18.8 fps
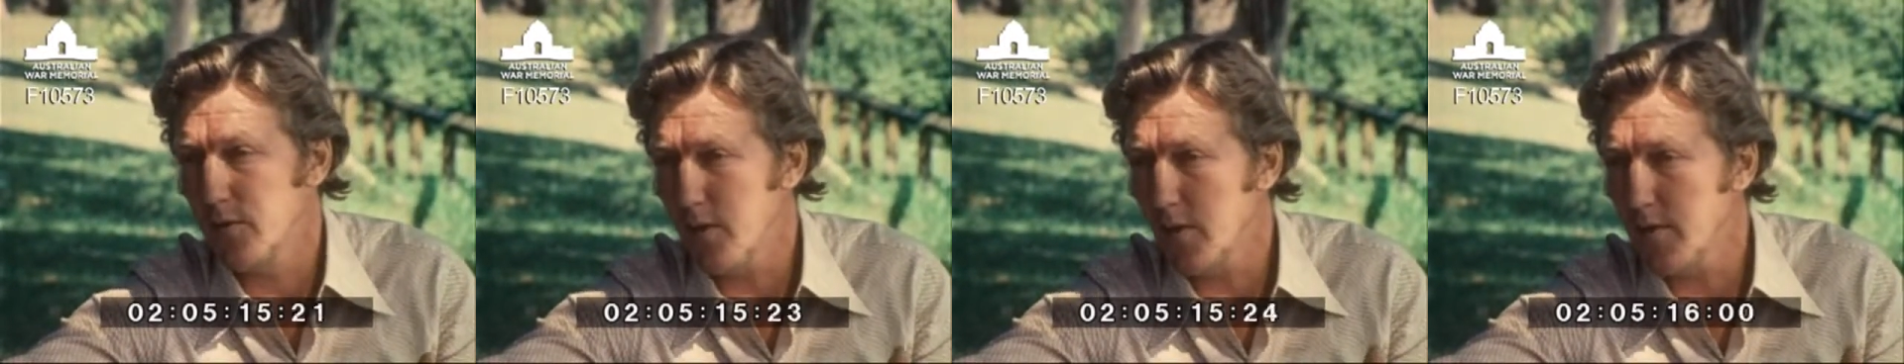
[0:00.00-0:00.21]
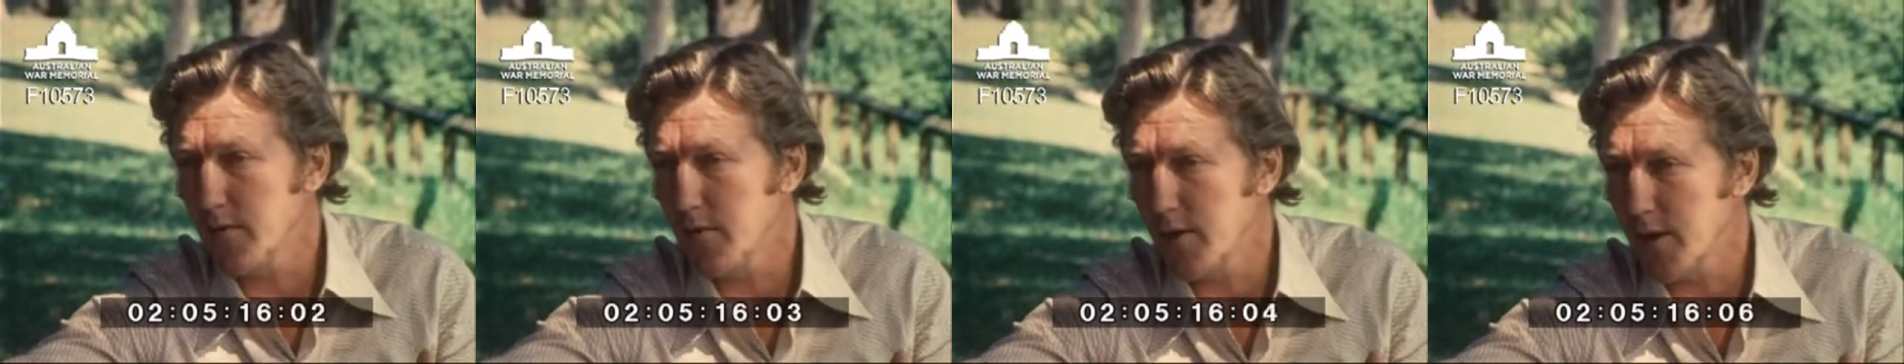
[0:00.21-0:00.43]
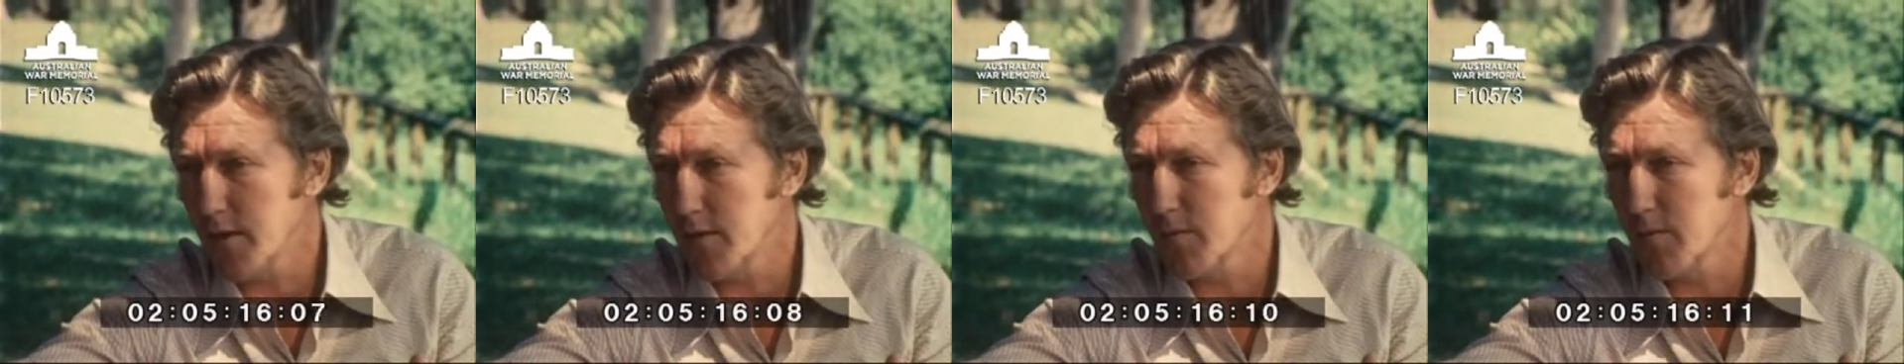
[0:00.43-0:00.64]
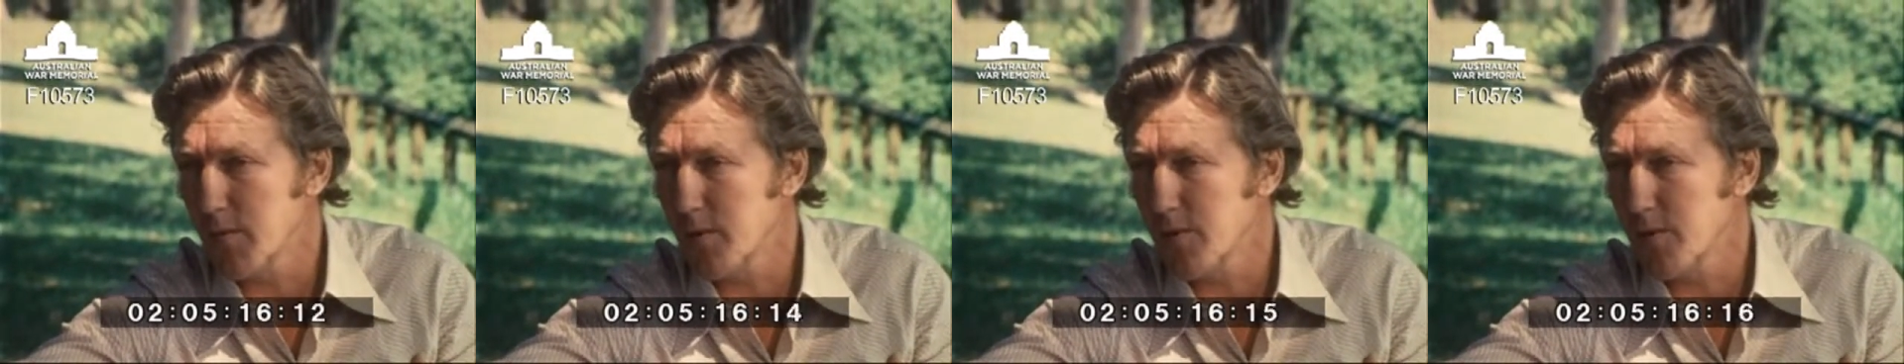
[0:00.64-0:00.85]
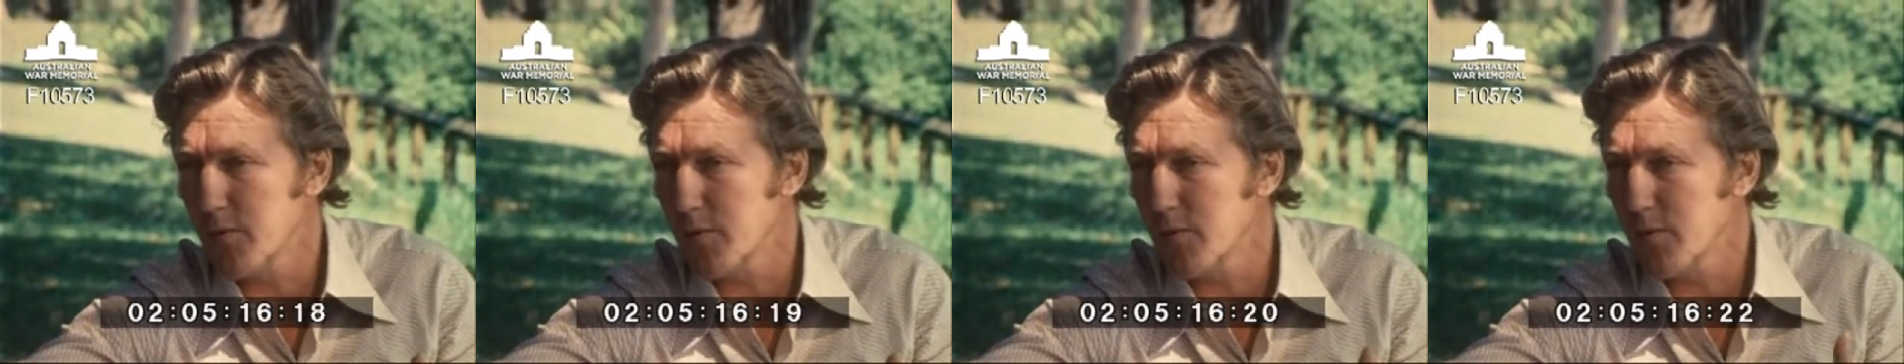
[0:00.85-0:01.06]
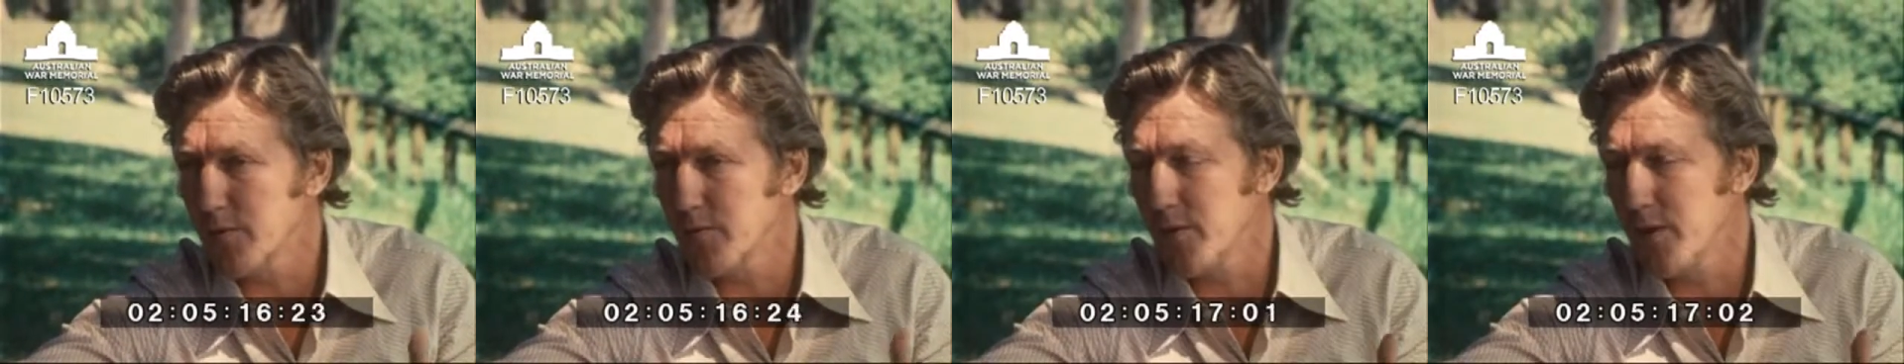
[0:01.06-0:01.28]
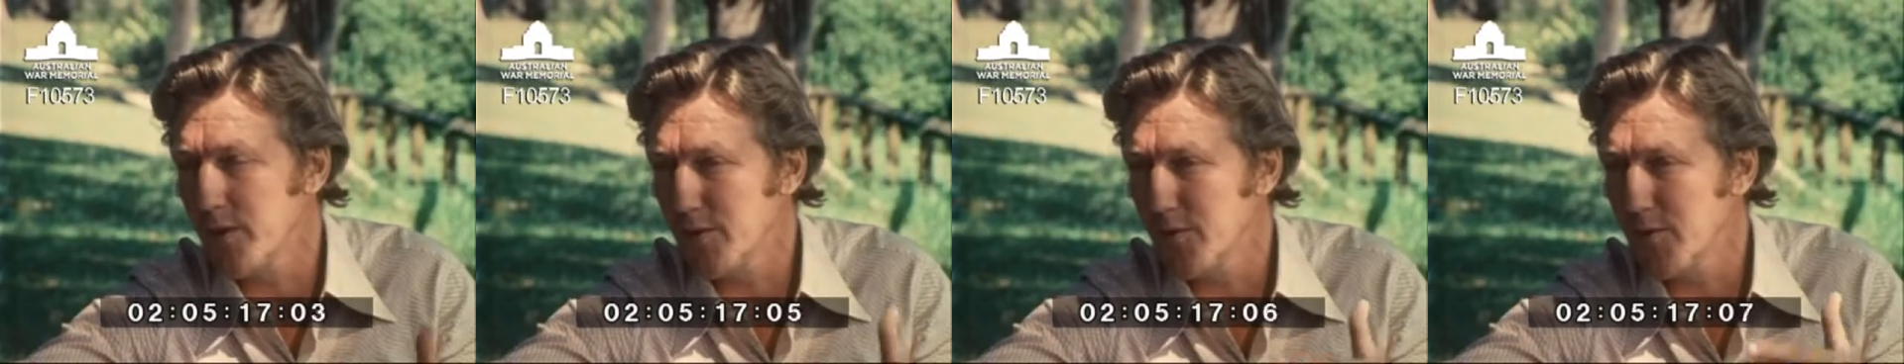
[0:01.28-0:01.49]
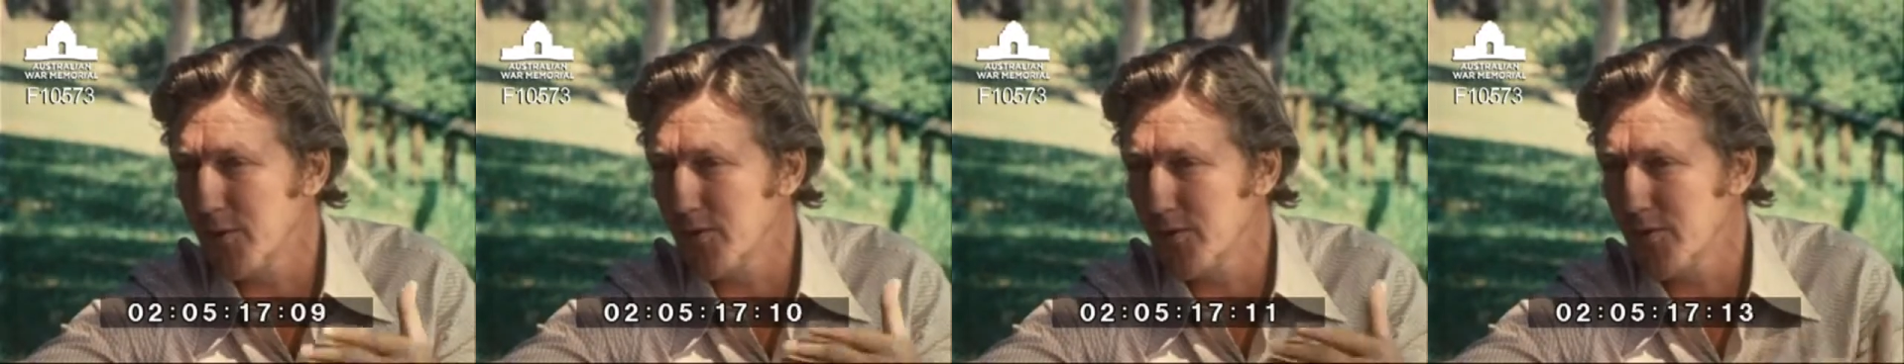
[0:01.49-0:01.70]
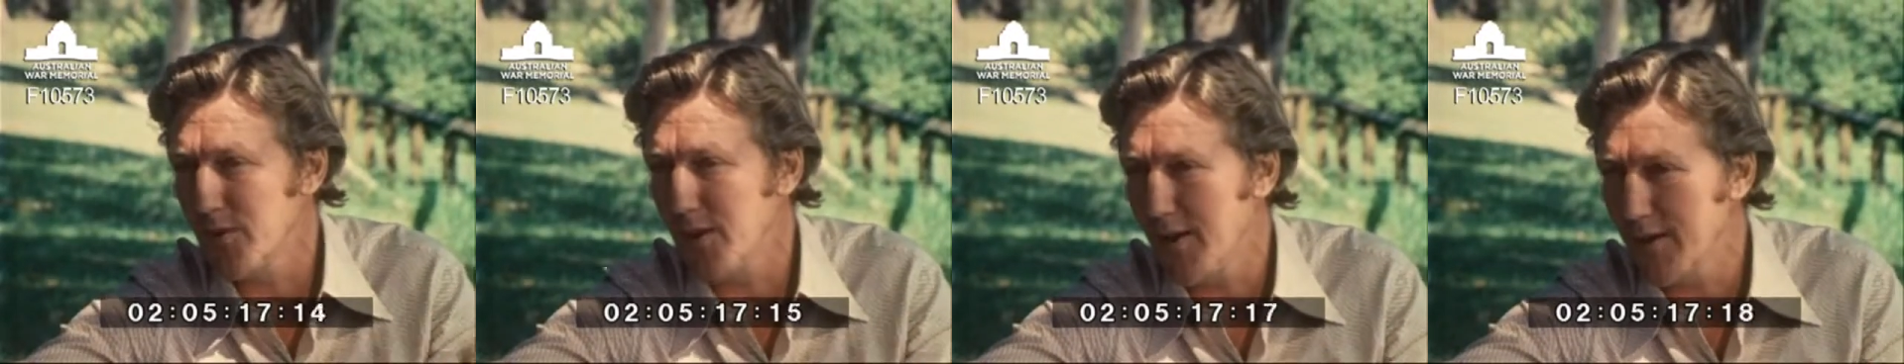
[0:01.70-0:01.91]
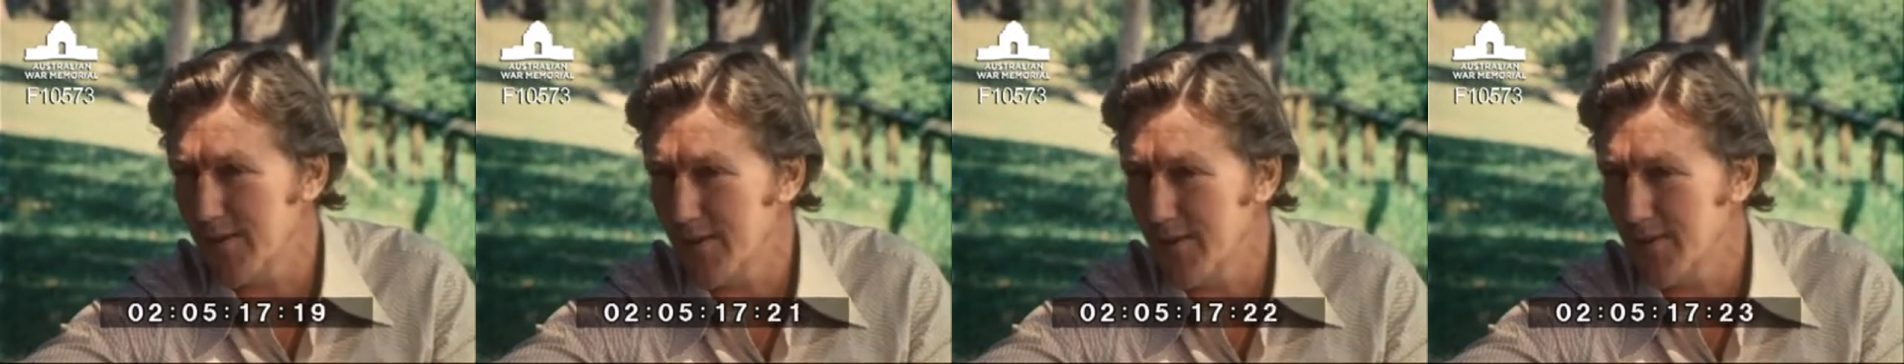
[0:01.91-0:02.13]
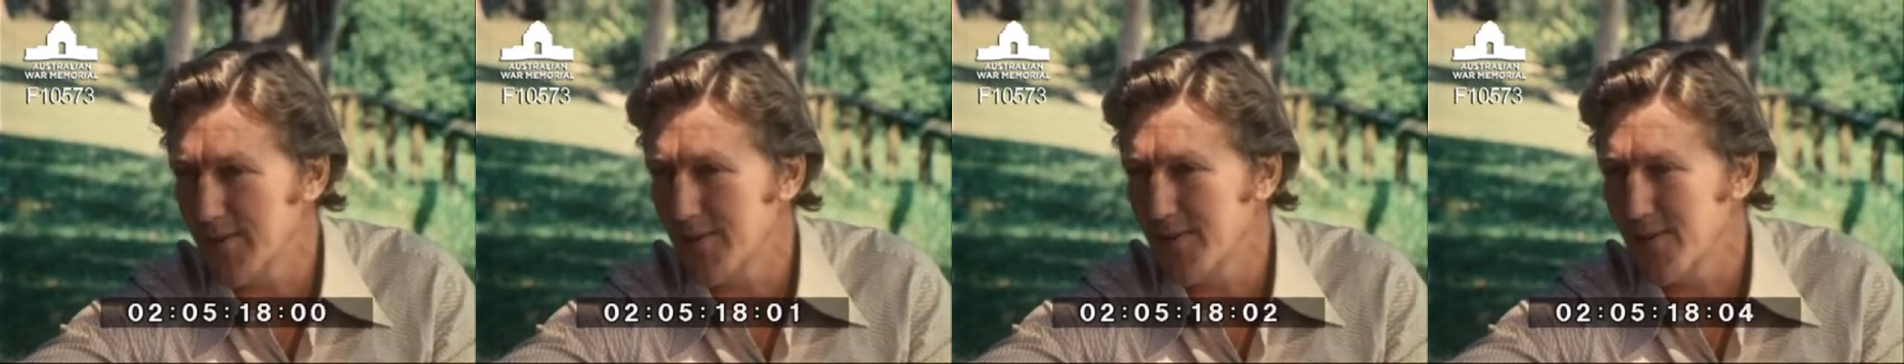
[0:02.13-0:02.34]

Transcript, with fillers: contact with the sort of Vietnamese that I did.